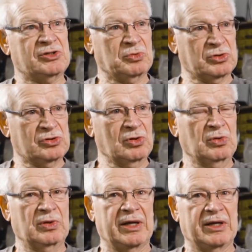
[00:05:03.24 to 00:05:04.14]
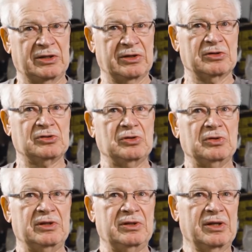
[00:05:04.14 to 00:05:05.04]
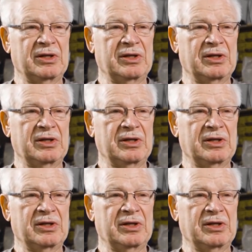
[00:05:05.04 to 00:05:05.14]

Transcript: that were sold that year. So he,